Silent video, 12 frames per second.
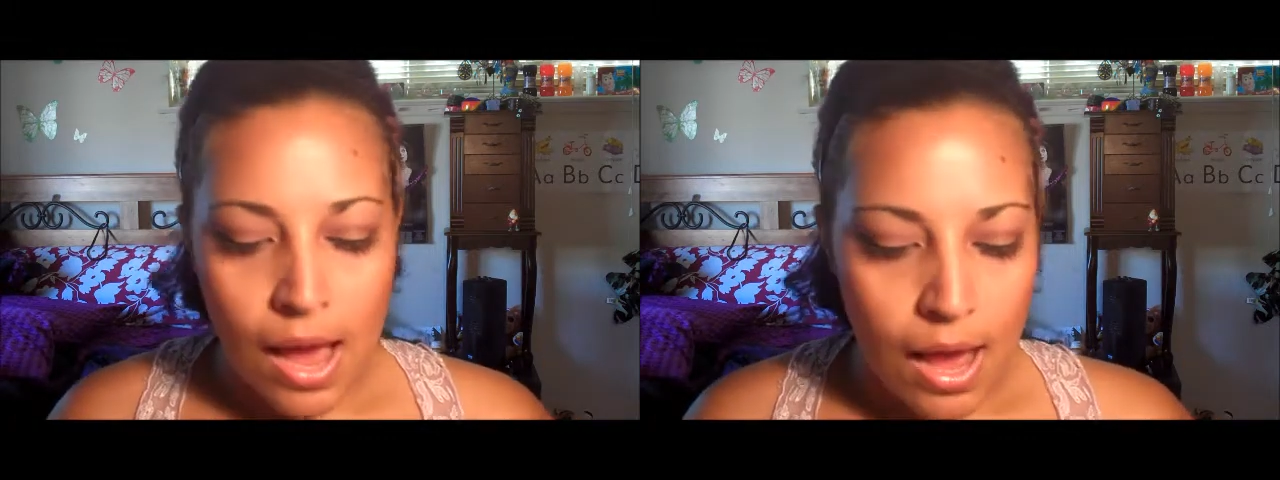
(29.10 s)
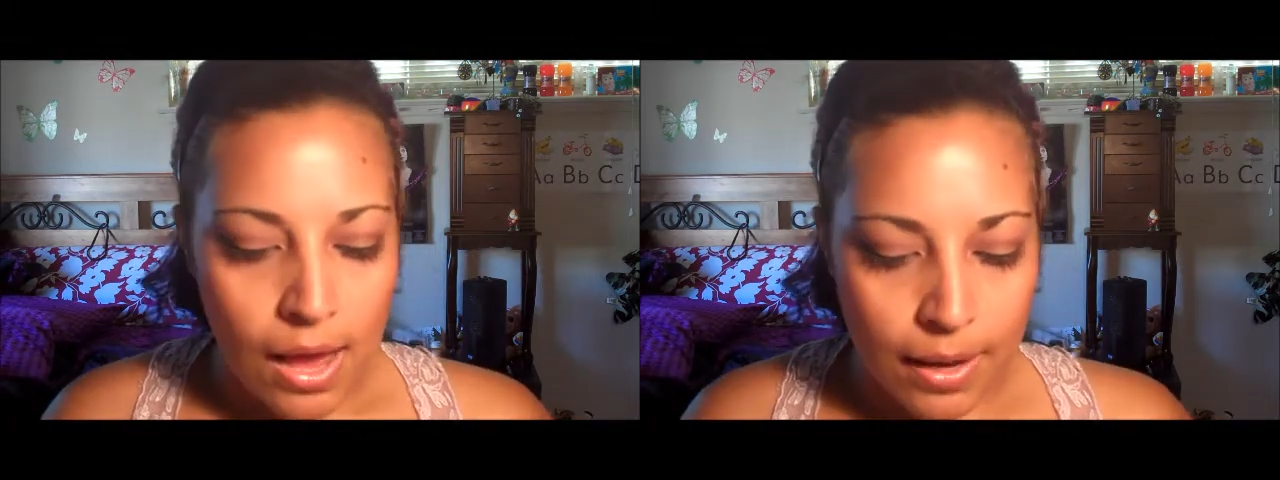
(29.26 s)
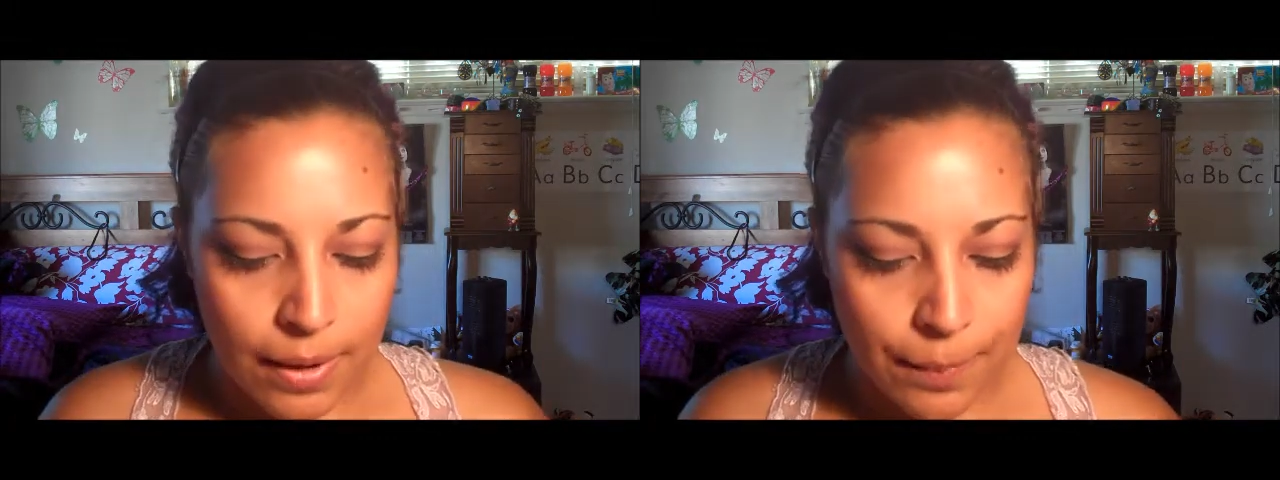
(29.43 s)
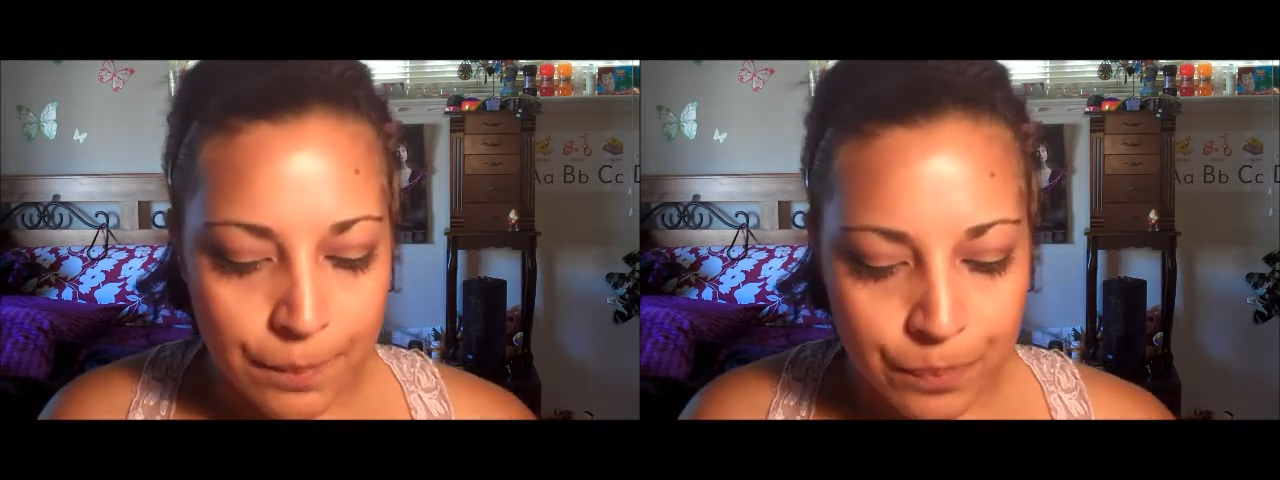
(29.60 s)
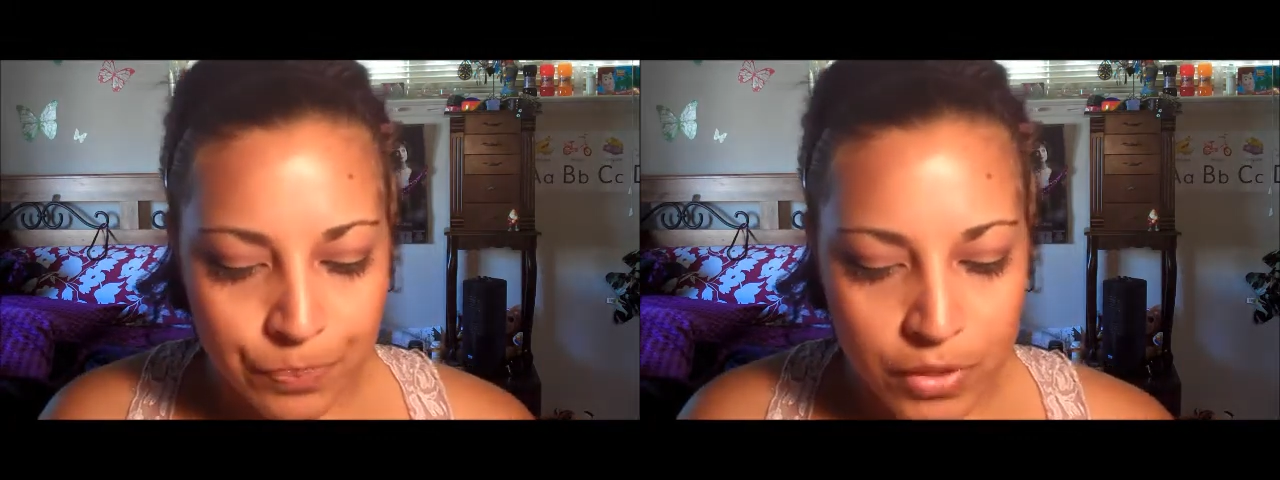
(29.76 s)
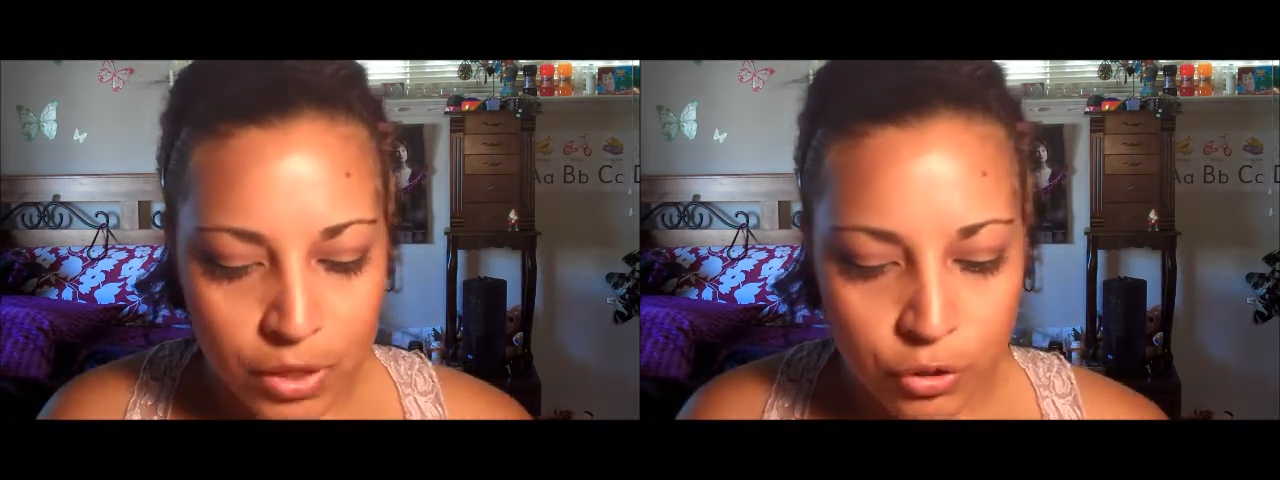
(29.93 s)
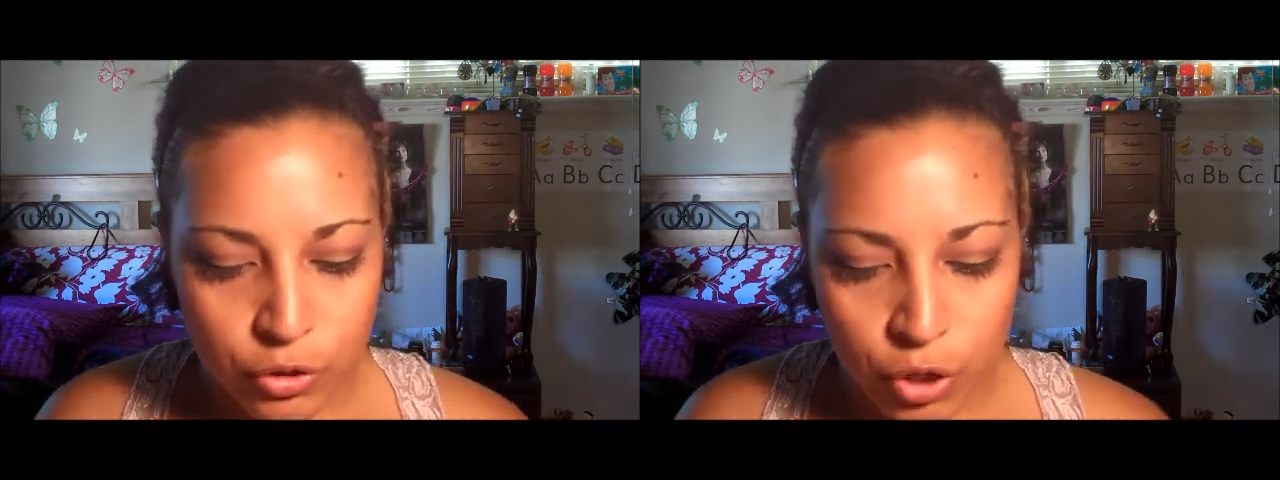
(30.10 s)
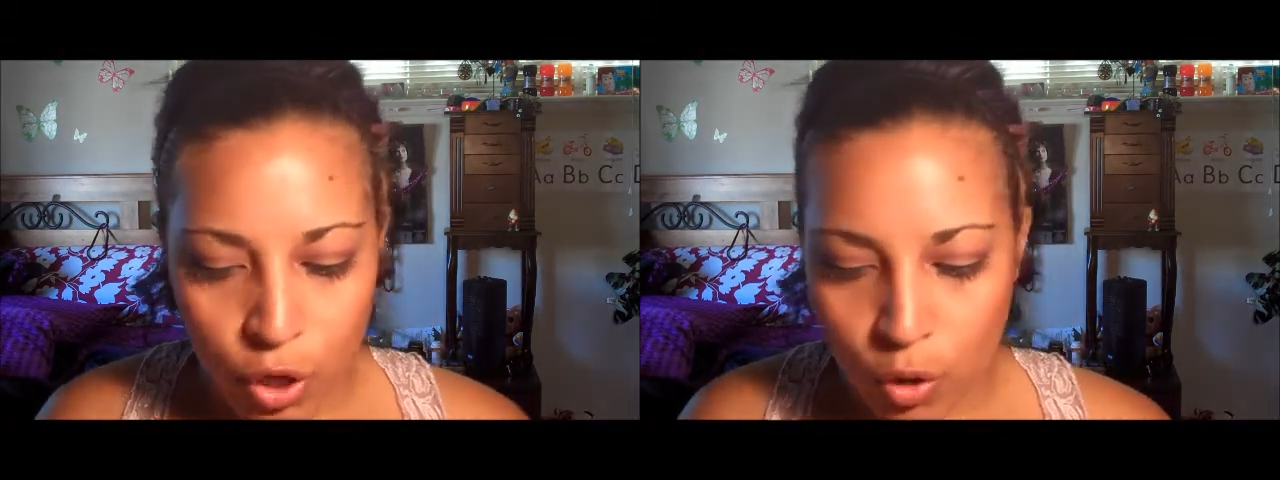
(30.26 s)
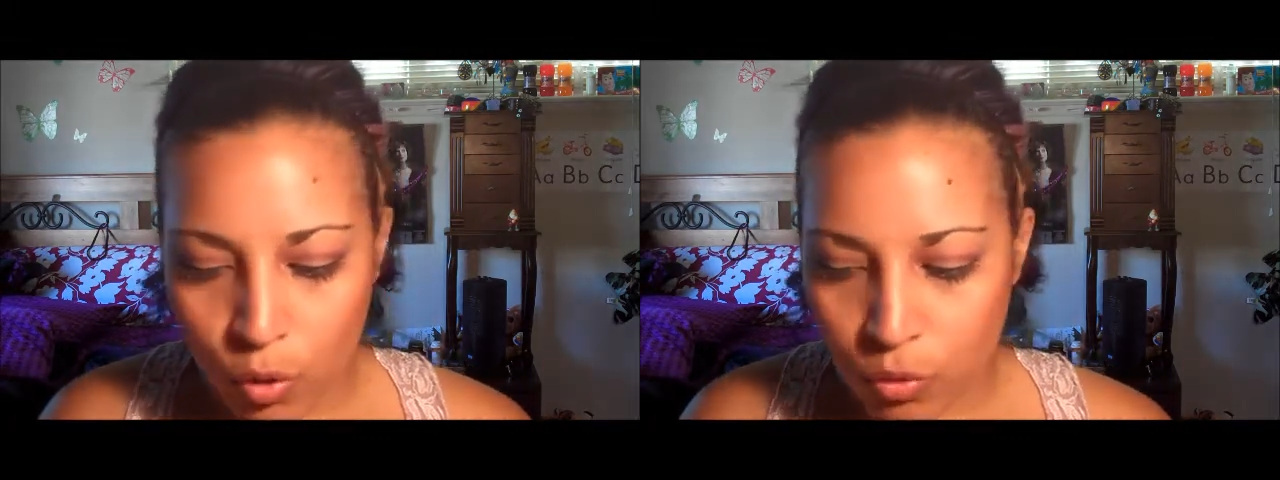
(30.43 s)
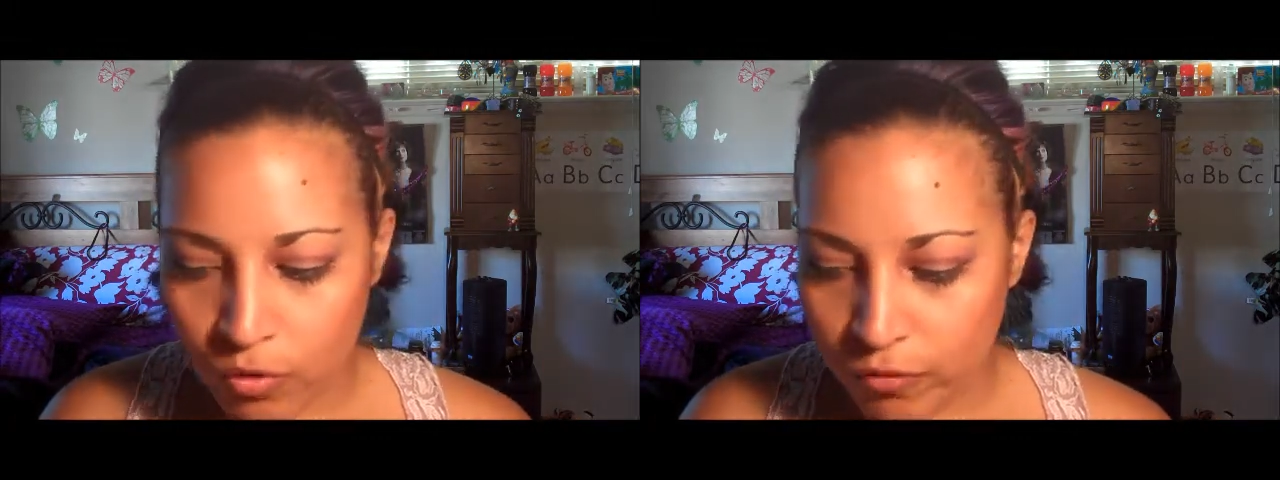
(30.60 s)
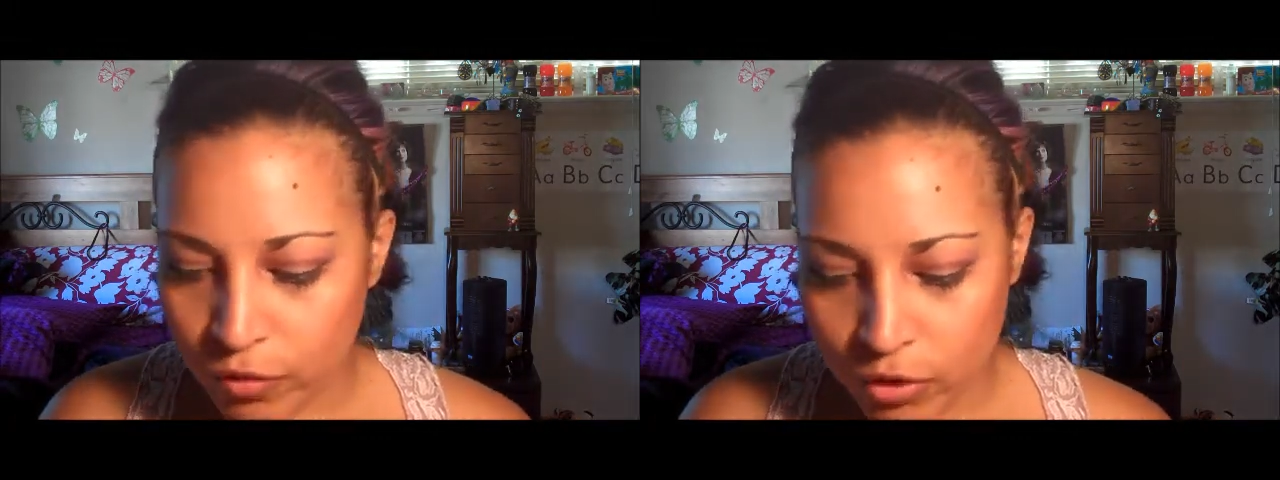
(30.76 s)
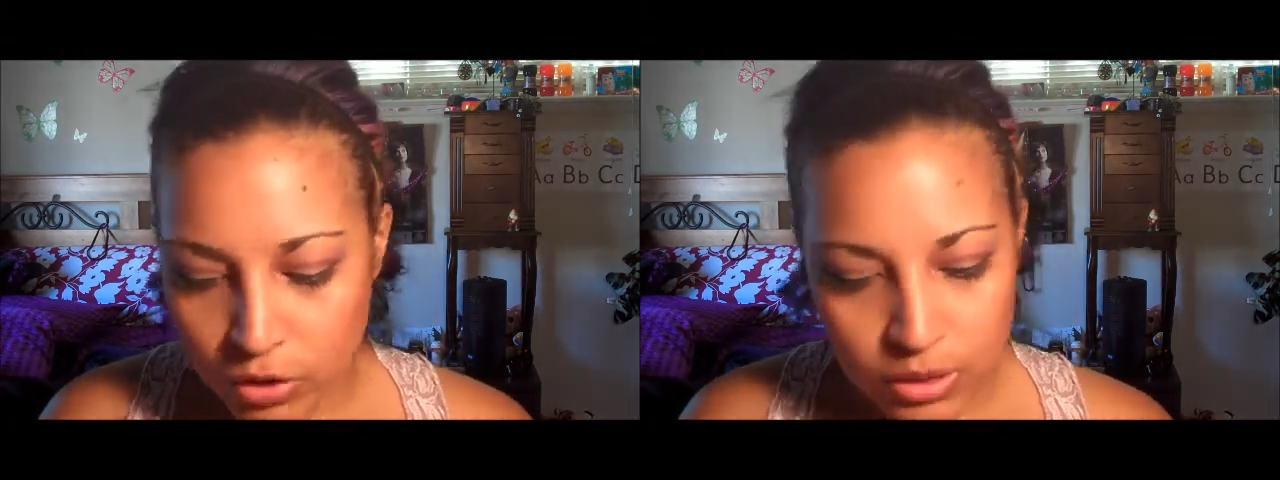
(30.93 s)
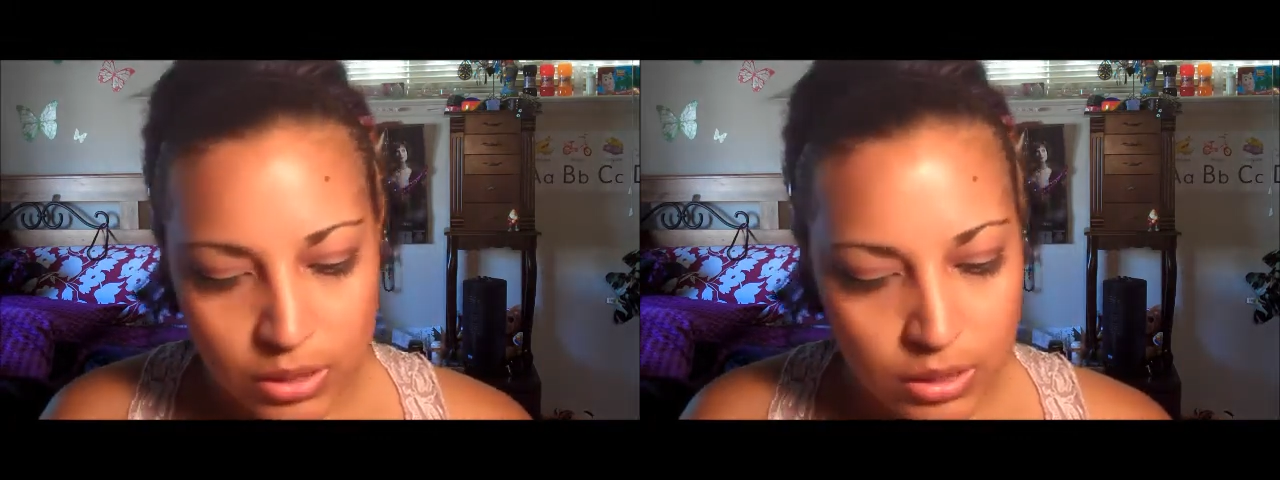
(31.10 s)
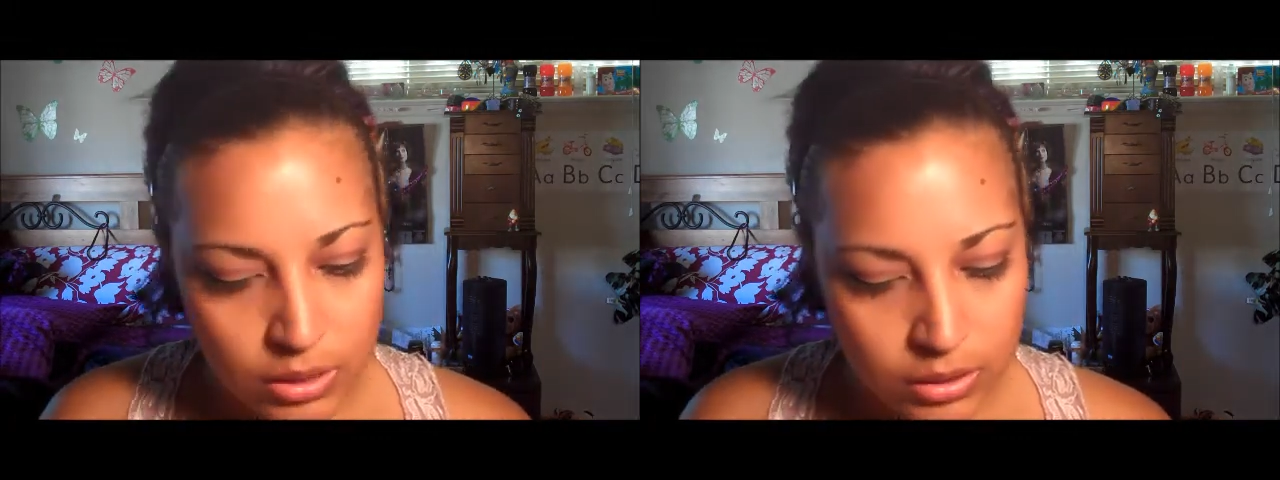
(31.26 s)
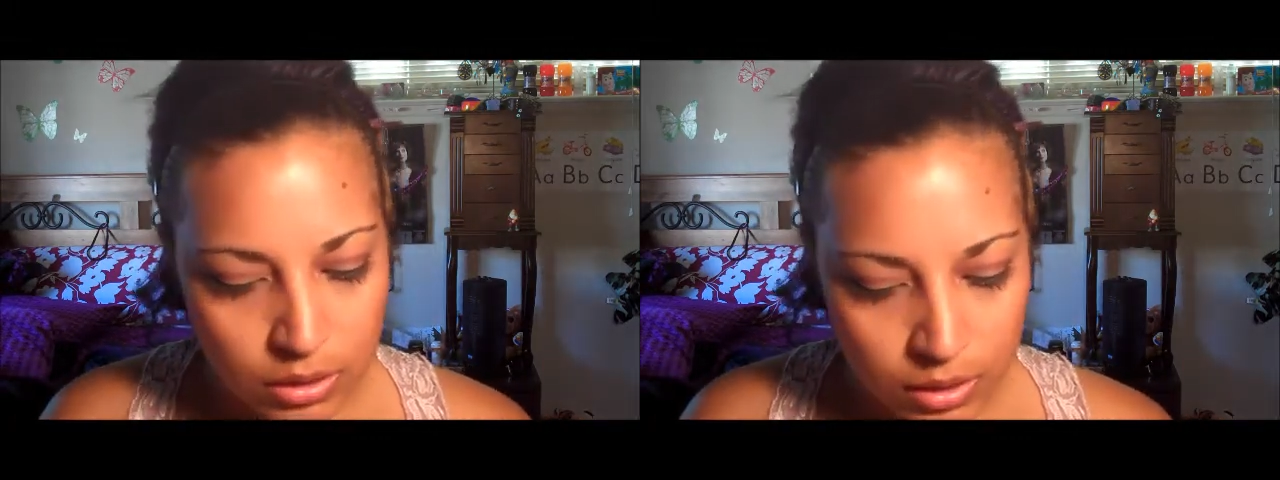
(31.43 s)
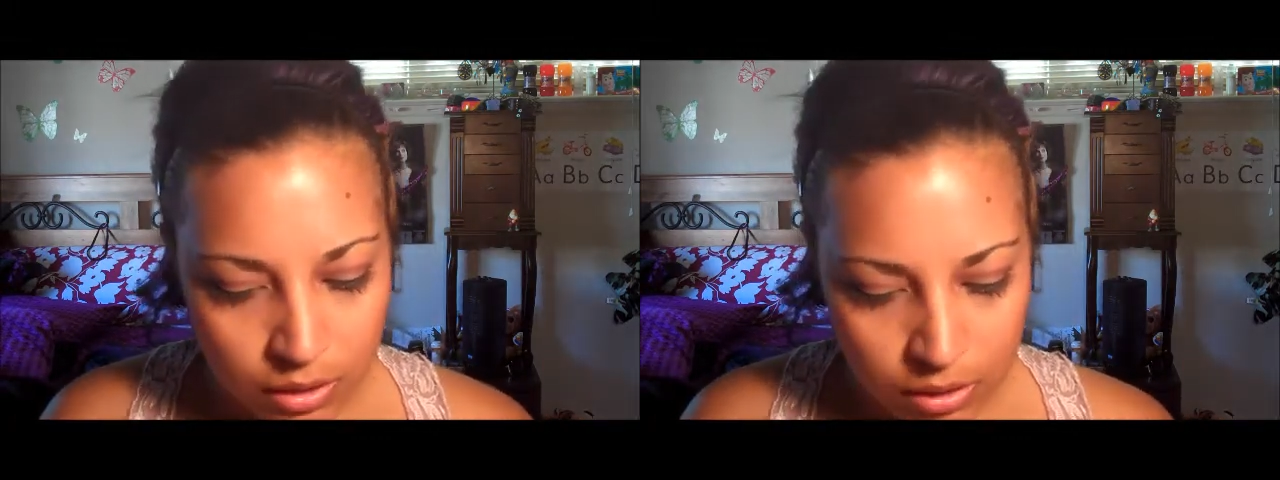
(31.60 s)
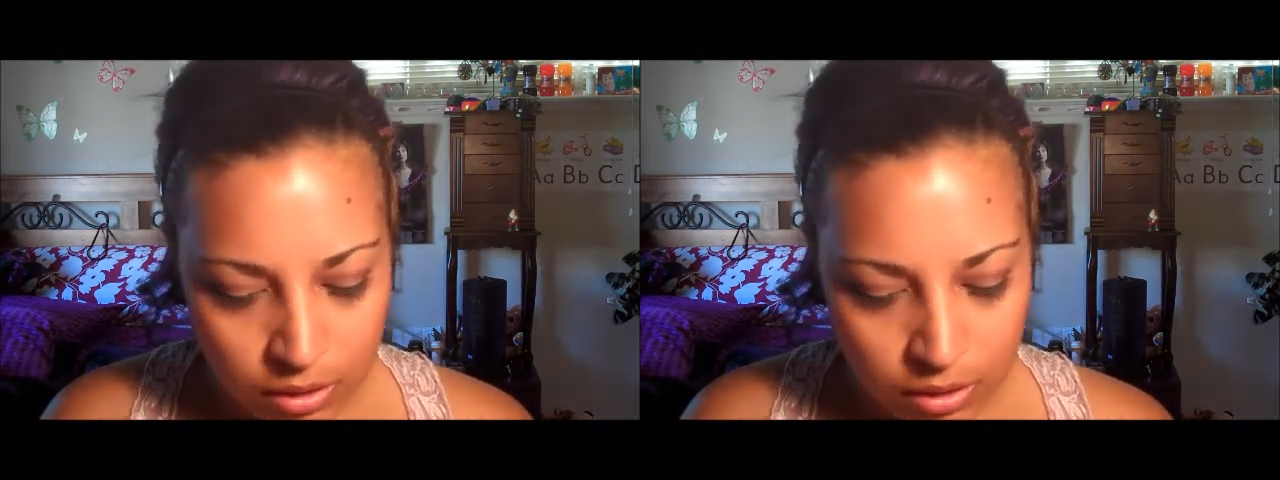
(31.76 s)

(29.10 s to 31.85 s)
um so the first things I